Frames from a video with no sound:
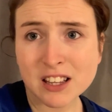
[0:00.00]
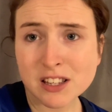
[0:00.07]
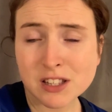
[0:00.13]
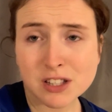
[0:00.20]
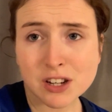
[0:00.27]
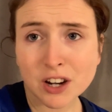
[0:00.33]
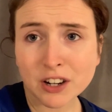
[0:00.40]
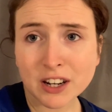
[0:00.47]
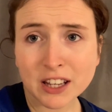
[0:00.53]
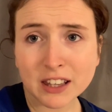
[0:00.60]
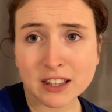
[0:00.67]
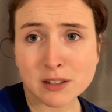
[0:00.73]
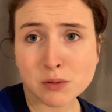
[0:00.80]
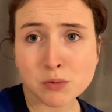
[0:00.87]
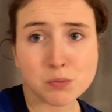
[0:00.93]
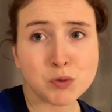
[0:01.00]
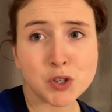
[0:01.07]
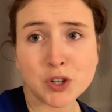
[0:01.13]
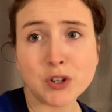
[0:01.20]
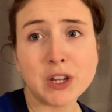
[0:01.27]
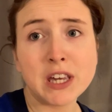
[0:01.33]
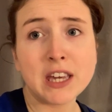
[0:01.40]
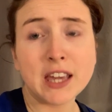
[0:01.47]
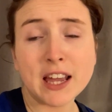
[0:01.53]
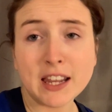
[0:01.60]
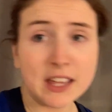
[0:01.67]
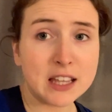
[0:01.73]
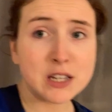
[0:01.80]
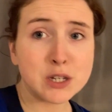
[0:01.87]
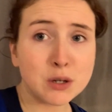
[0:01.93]
starting this journey,
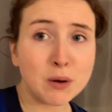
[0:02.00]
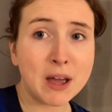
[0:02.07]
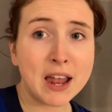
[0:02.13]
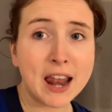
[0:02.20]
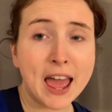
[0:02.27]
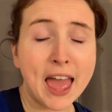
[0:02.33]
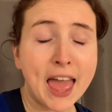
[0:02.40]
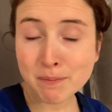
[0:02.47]
getting into it.